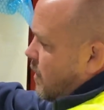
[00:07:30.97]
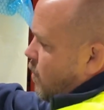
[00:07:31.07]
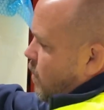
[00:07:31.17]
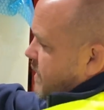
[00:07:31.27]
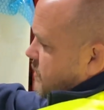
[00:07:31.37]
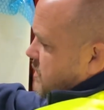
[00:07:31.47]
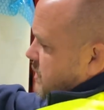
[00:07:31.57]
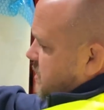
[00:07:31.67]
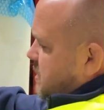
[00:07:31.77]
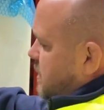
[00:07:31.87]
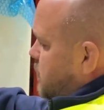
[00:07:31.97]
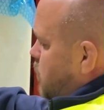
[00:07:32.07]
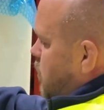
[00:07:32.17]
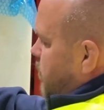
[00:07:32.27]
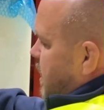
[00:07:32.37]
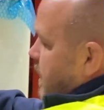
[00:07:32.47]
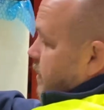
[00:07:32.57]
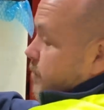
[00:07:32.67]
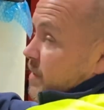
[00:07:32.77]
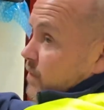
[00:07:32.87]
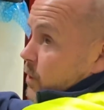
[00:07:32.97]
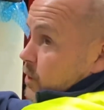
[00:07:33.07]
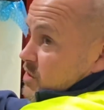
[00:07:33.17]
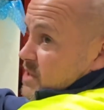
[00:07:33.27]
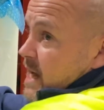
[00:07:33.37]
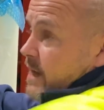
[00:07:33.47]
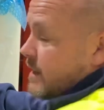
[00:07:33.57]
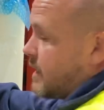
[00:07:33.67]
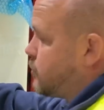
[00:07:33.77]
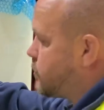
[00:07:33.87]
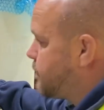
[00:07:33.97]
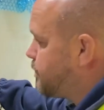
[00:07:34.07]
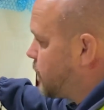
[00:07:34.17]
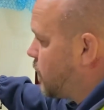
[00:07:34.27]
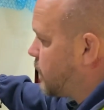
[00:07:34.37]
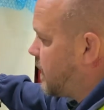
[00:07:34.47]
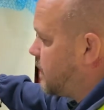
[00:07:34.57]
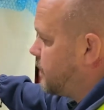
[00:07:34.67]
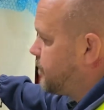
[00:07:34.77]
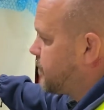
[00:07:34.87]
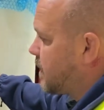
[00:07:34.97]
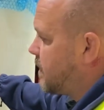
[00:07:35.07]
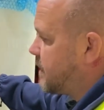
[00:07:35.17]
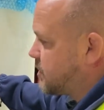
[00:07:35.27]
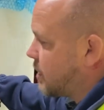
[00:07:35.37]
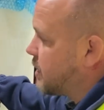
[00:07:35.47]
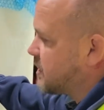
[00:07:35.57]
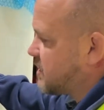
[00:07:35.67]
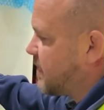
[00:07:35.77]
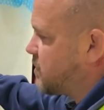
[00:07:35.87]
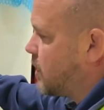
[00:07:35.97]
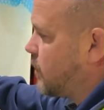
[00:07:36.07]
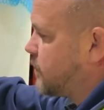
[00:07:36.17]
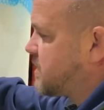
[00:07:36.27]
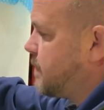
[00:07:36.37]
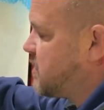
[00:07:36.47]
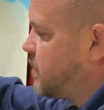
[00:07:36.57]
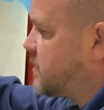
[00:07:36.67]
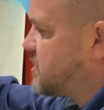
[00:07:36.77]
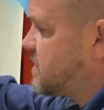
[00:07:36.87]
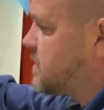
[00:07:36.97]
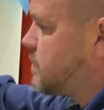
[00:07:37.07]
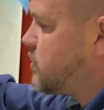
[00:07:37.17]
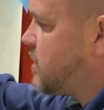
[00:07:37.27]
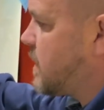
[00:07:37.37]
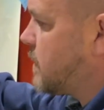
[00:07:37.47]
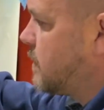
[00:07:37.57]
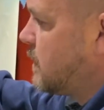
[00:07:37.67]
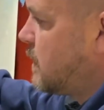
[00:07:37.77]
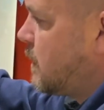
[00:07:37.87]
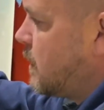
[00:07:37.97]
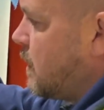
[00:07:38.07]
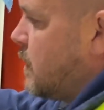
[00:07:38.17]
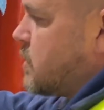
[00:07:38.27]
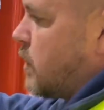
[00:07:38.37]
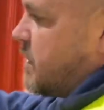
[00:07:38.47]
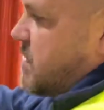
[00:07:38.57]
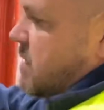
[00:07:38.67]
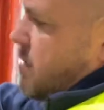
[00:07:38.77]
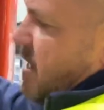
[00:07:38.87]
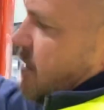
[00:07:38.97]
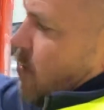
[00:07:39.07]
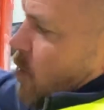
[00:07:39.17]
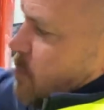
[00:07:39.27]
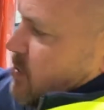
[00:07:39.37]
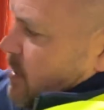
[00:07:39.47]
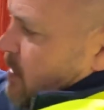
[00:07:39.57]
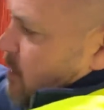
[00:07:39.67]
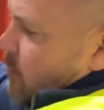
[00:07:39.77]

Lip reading: Wait until you see the ZOOMLION before you start the engine. Okay, and that's it. It gives it enough time to do its system check. So this is the main home screen.